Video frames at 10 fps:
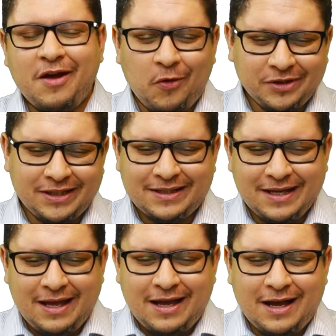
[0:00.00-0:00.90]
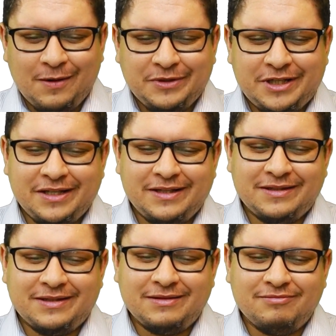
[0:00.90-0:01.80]
their audit, which
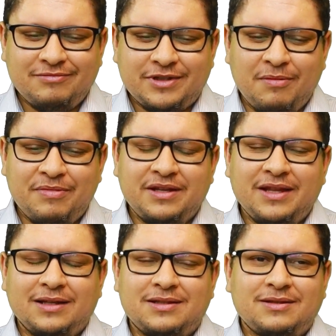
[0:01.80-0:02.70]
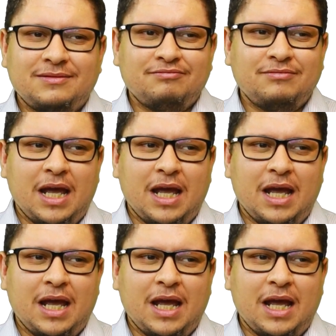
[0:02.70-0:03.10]
is something that,